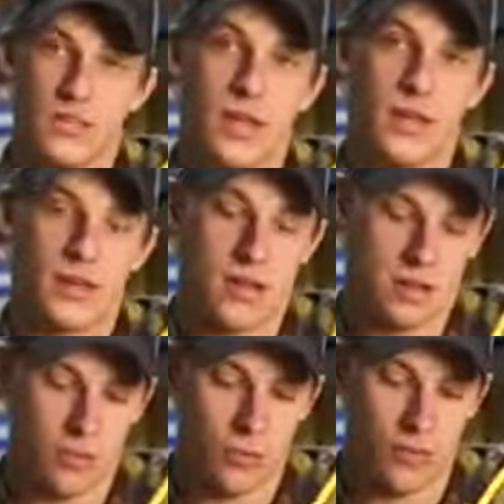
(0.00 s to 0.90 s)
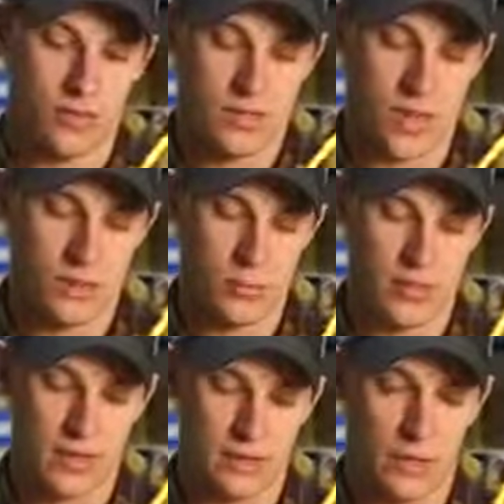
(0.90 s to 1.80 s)
a second to get this restuffed,
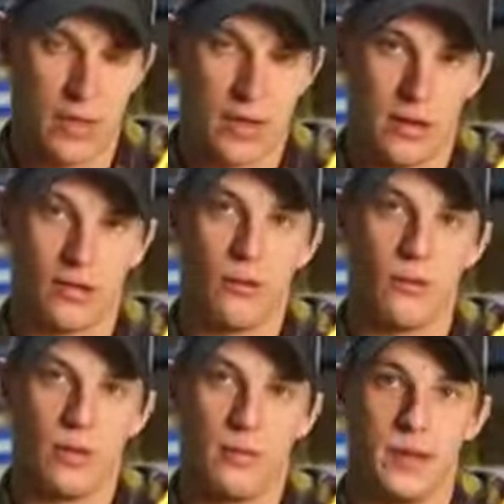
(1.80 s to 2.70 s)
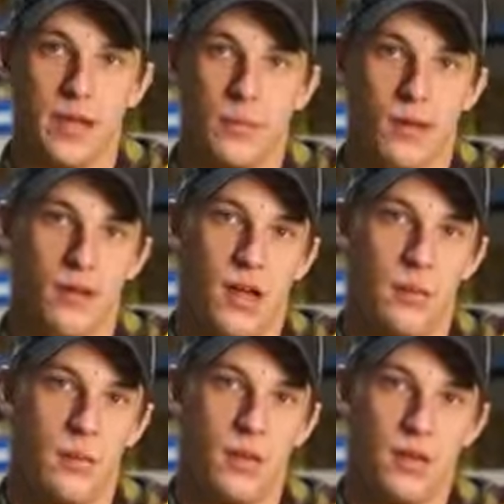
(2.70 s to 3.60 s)
but that's okay because I'm really taking my
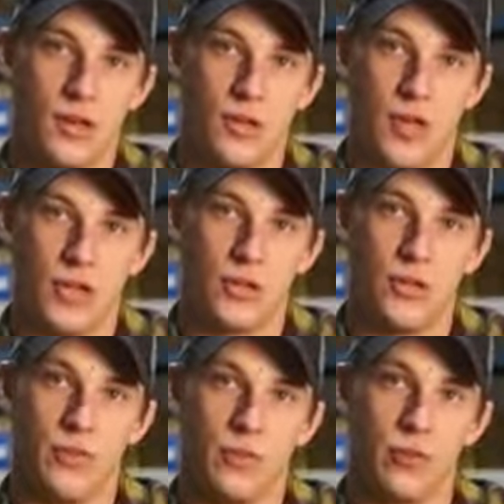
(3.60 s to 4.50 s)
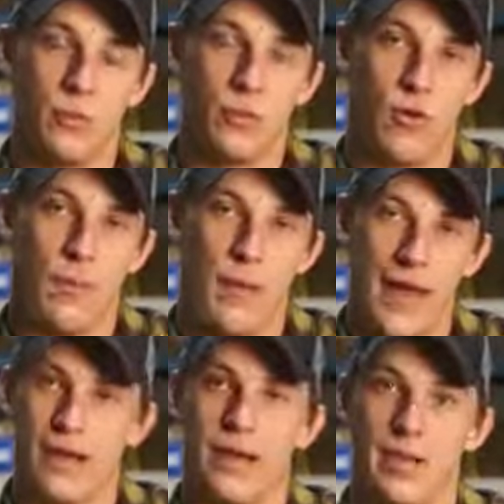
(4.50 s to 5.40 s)
time to make sure that this rope is going
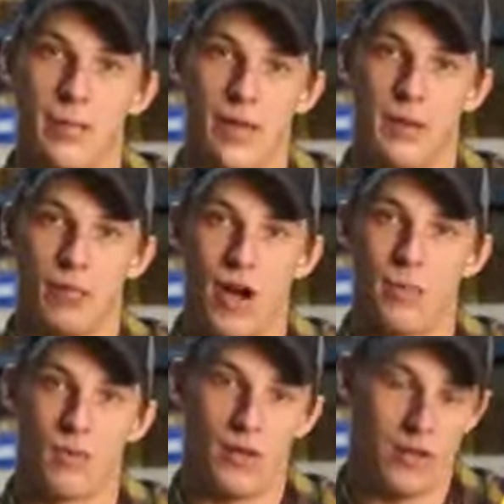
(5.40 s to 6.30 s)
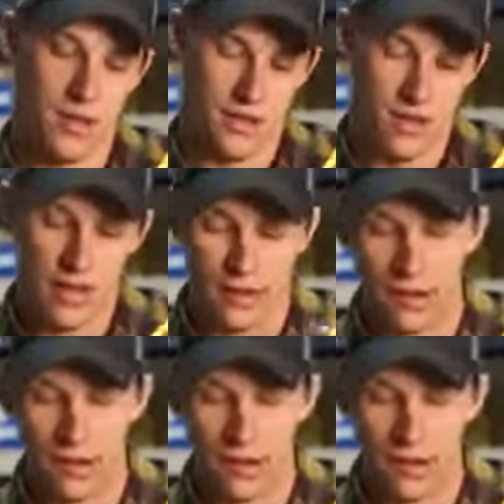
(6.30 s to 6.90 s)
back into the bag properly. And it